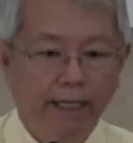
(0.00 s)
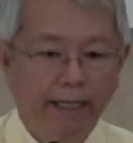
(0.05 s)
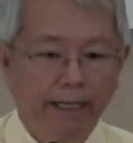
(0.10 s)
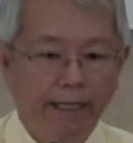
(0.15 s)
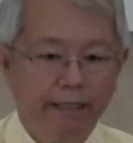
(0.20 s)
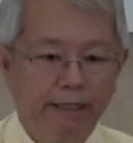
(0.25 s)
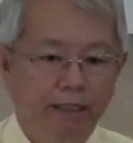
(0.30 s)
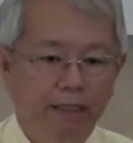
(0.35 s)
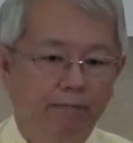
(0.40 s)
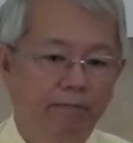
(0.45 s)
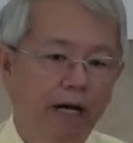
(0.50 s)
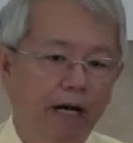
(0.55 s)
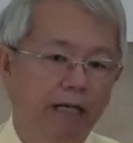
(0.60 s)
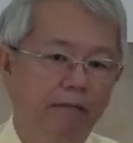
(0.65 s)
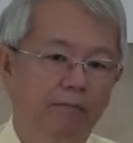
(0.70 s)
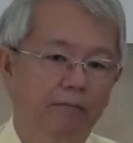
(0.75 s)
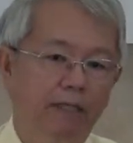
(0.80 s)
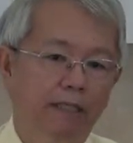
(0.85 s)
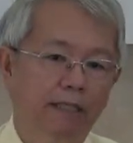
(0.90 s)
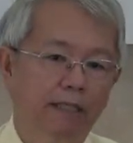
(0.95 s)
In the
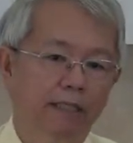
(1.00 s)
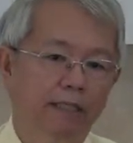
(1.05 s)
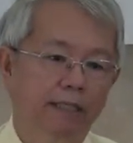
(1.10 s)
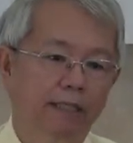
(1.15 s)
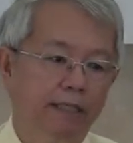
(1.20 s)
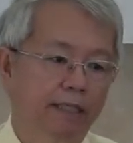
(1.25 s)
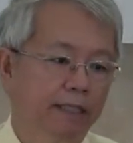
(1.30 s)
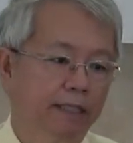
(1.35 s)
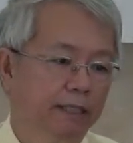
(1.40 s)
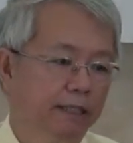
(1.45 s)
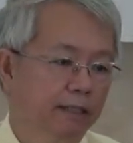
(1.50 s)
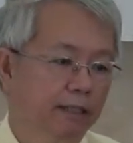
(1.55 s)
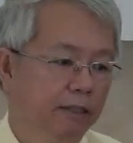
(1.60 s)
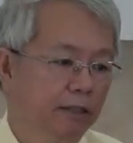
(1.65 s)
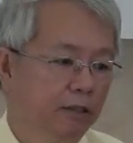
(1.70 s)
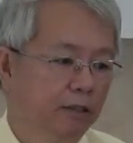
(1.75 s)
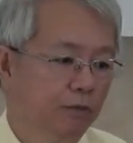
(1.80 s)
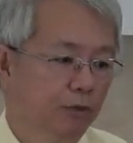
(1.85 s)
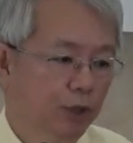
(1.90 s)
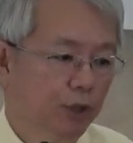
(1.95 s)
Bible,
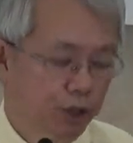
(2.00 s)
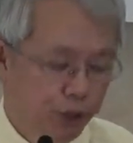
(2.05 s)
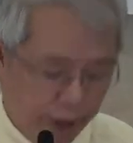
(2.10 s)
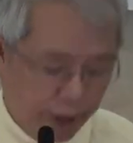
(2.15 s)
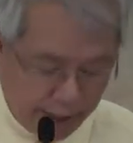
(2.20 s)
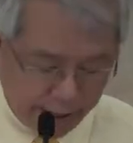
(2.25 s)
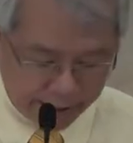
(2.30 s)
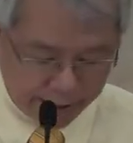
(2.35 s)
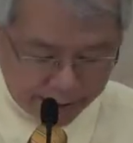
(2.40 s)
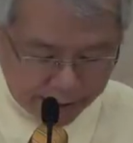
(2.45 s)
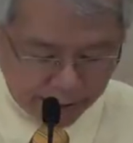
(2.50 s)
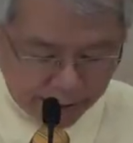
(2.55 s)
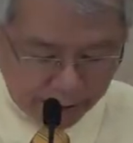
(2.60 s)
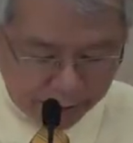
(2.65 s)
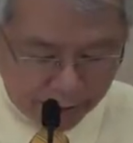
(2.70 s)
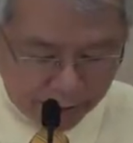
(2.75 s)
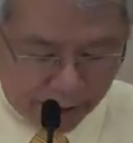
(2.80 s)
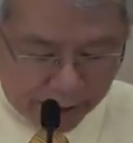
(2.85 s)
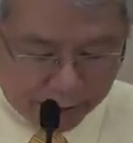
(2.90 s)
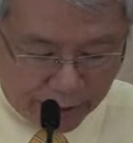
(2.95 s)
which is
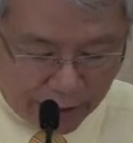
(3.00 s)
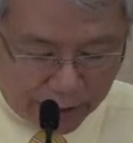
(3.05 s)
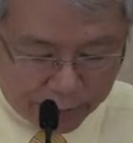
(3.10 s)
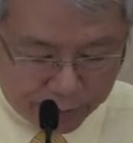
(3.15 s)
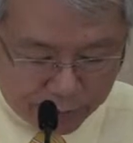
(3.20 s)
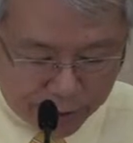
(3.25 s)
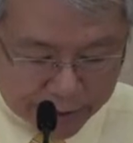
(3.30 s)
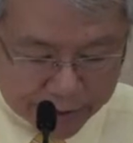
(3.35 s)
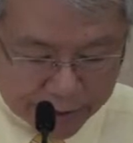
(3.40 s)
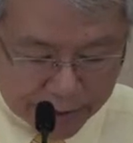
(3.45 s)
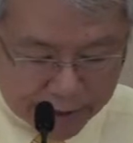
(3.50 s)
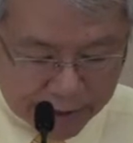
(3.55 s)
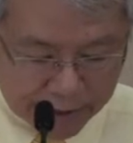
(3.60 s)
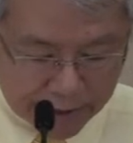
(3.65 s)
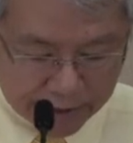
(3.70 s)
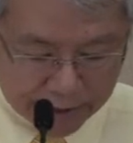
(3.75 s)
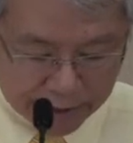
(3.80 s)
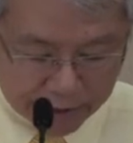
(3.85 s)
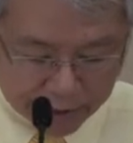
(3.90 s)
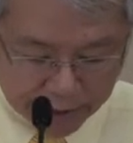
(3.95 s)
written in